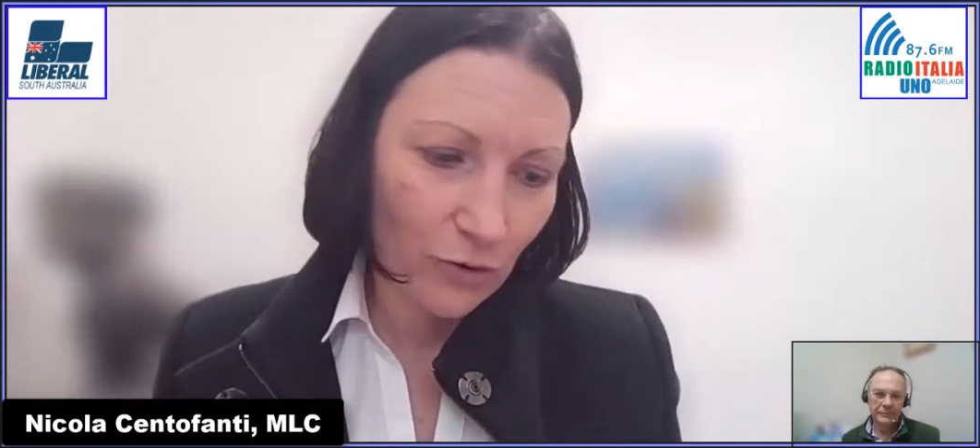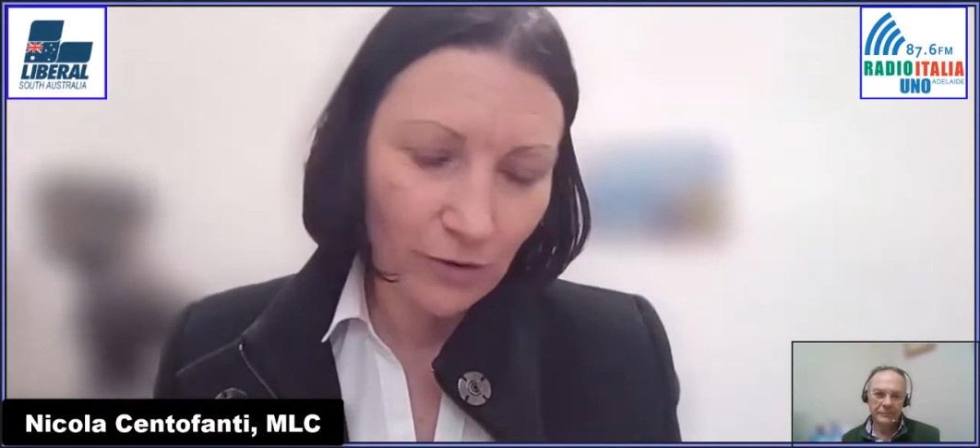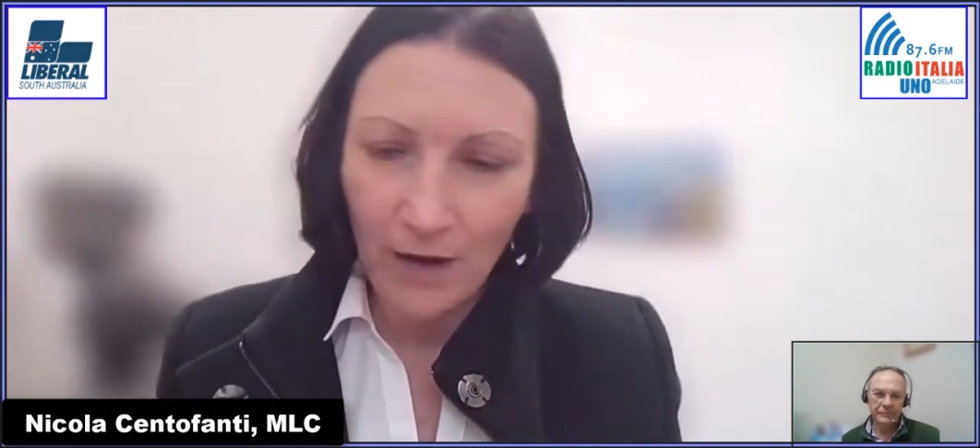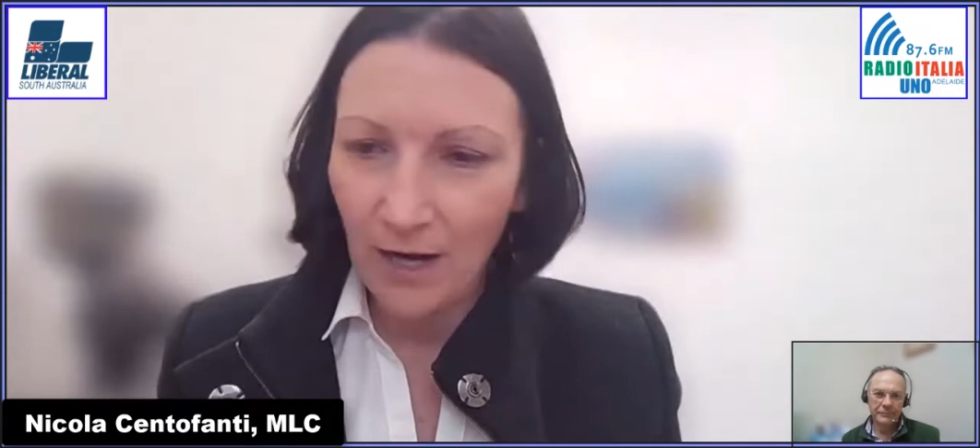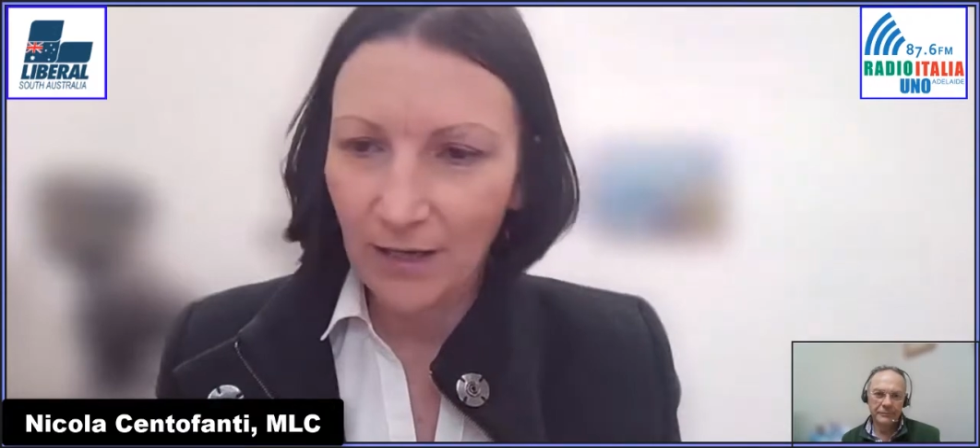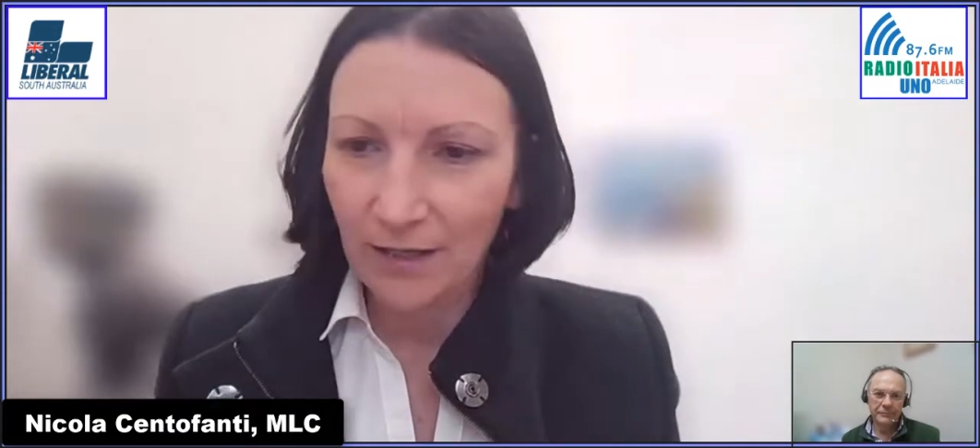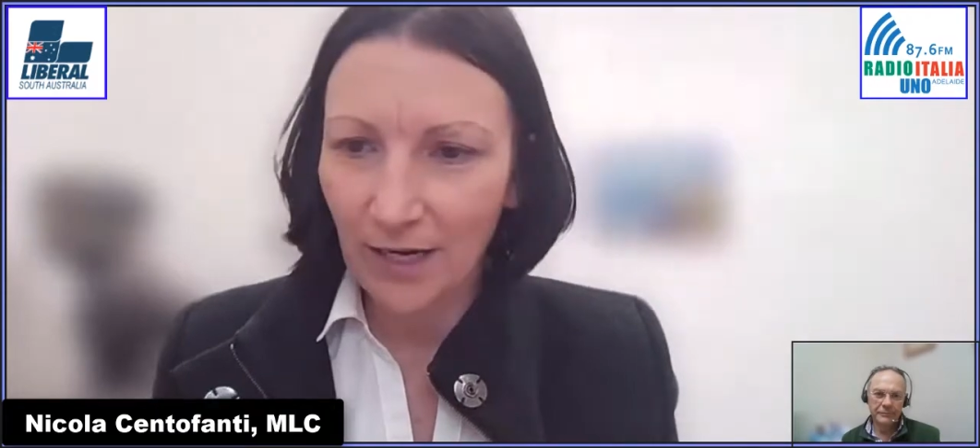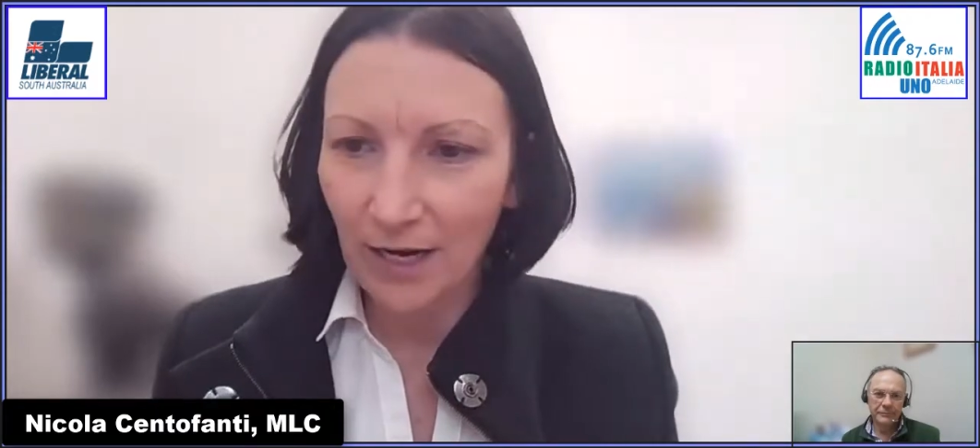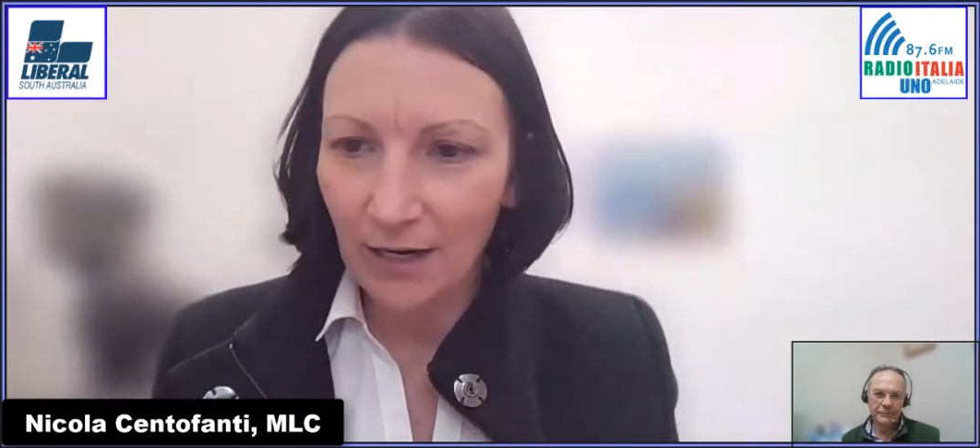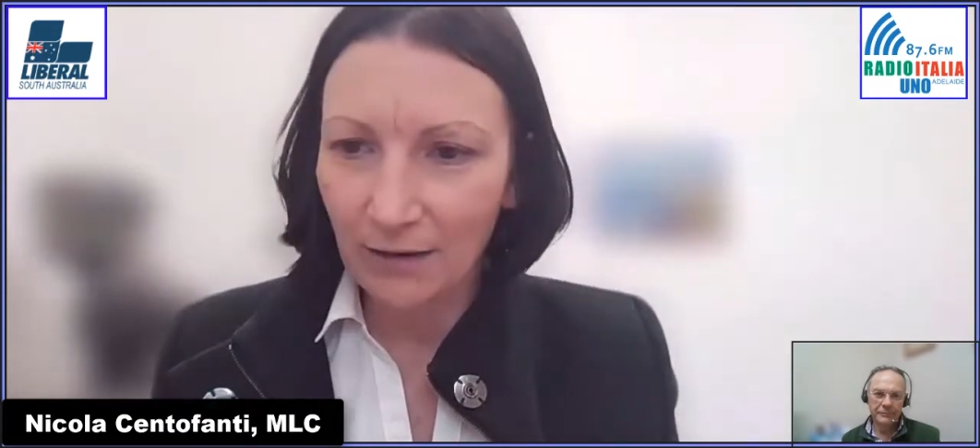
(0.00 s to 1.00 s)
bought a market
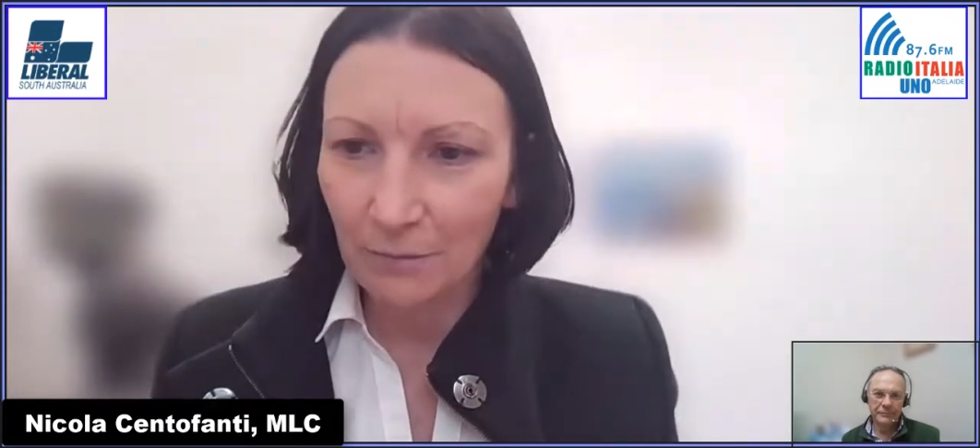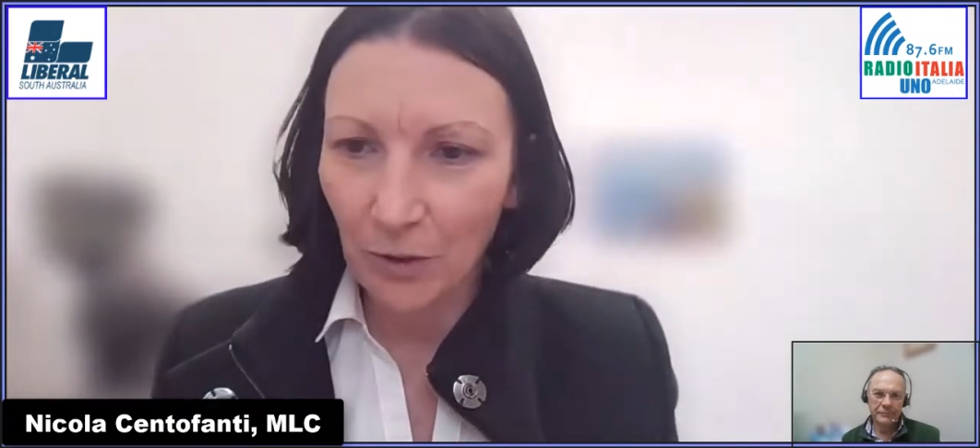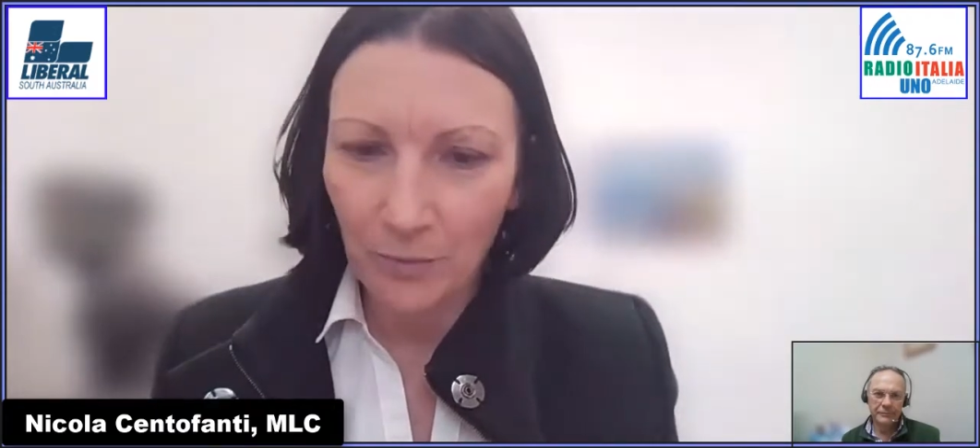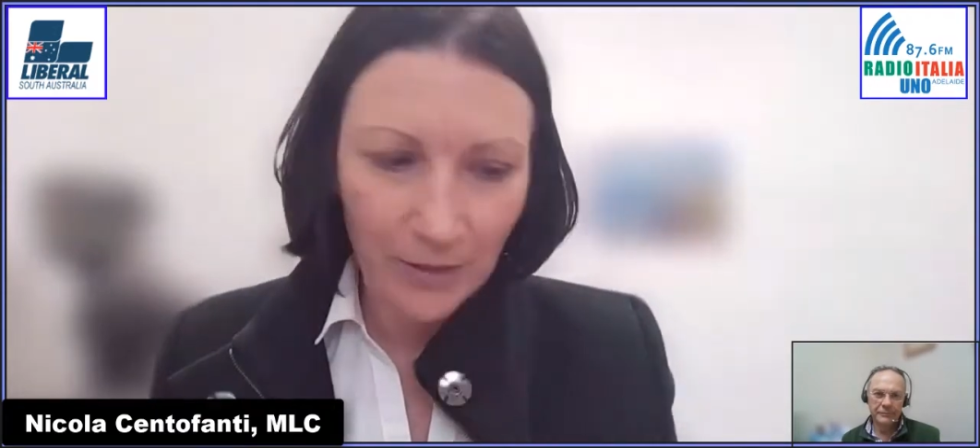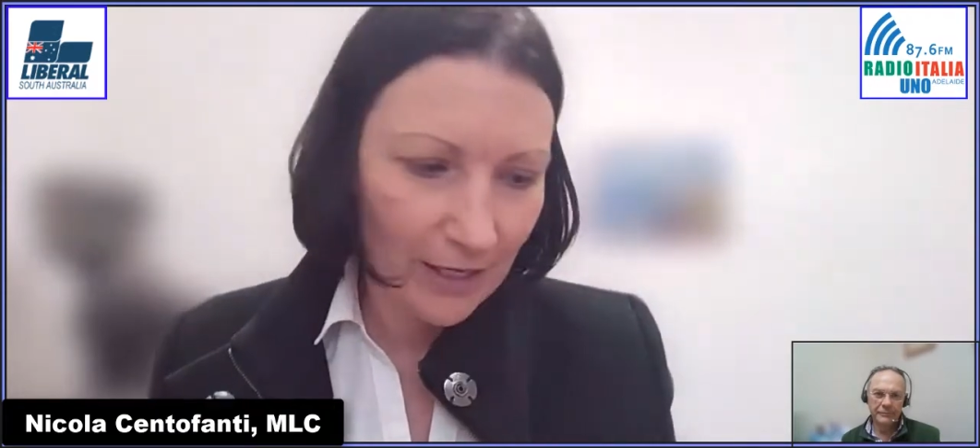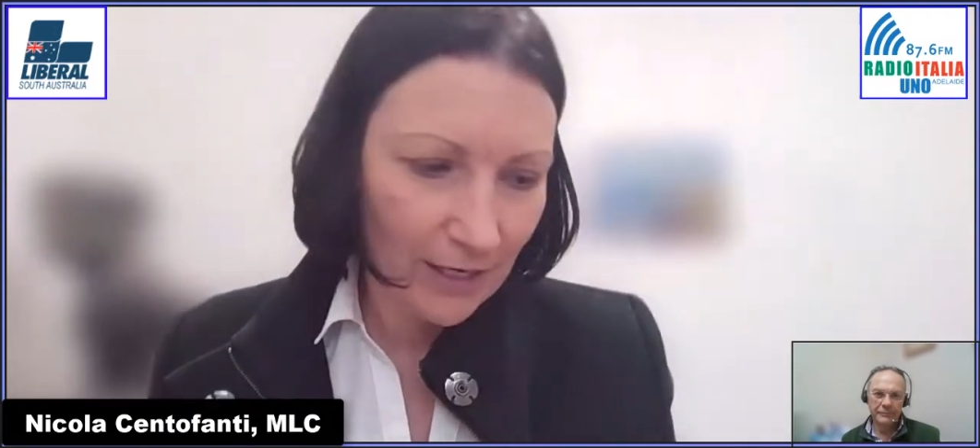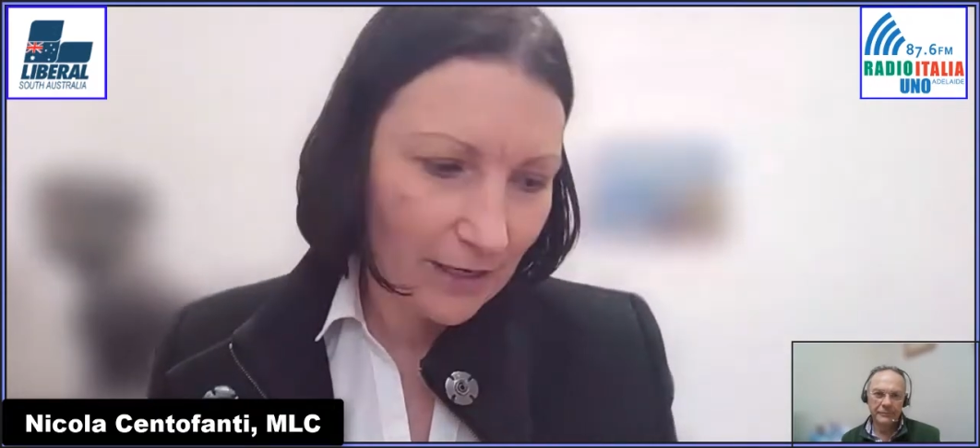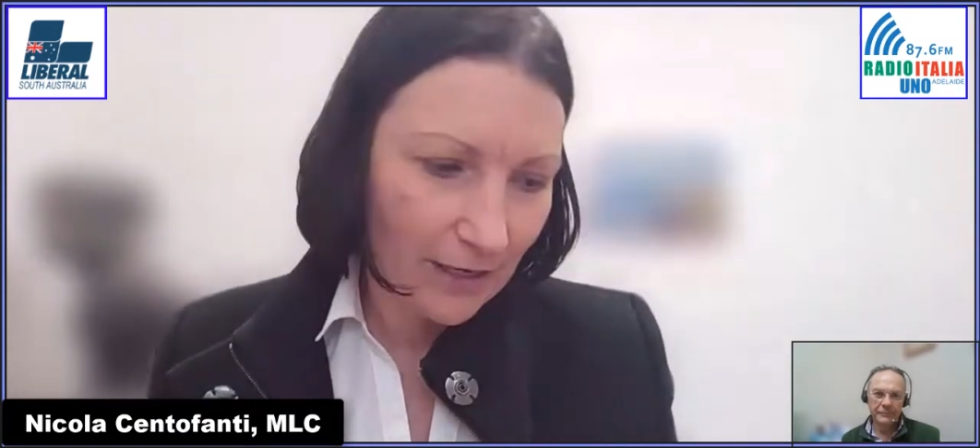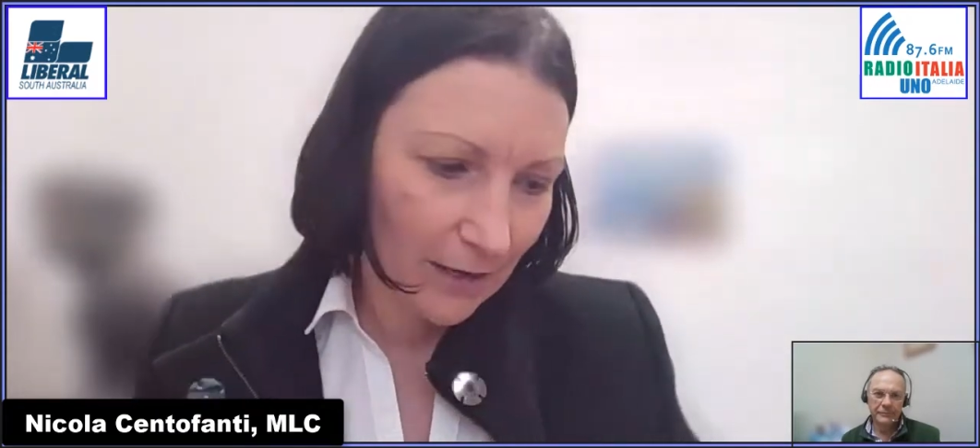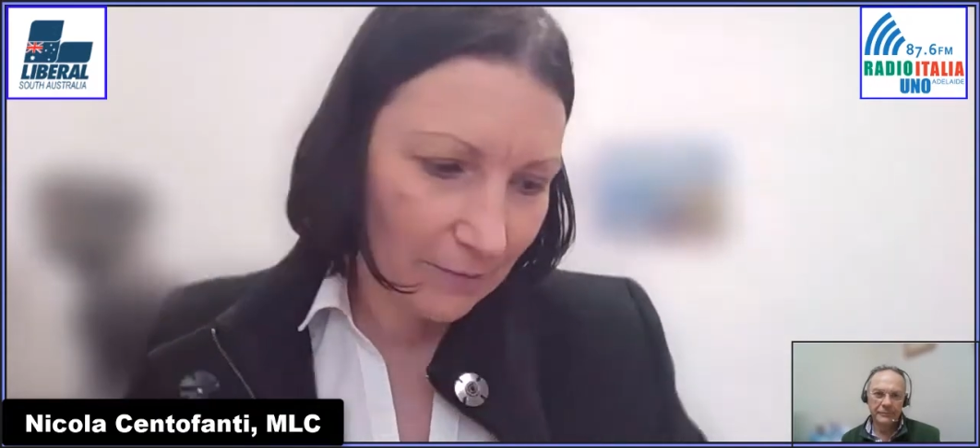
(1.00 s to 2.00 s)
garden
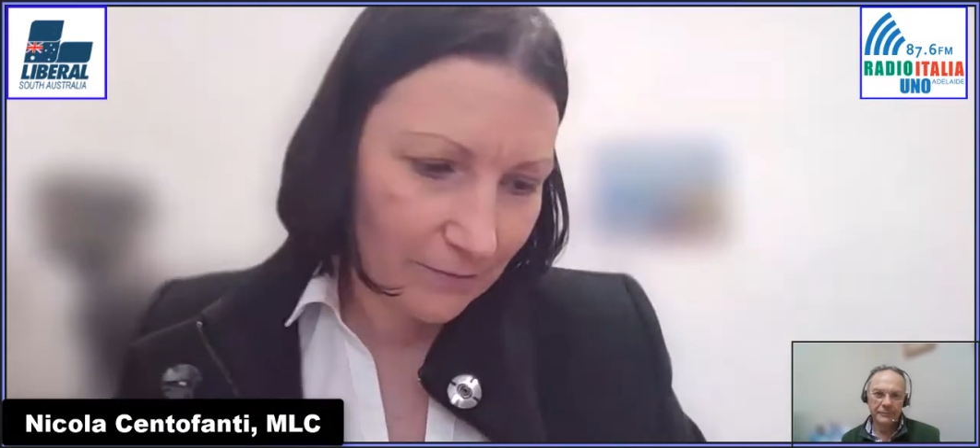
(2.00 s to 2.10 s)
property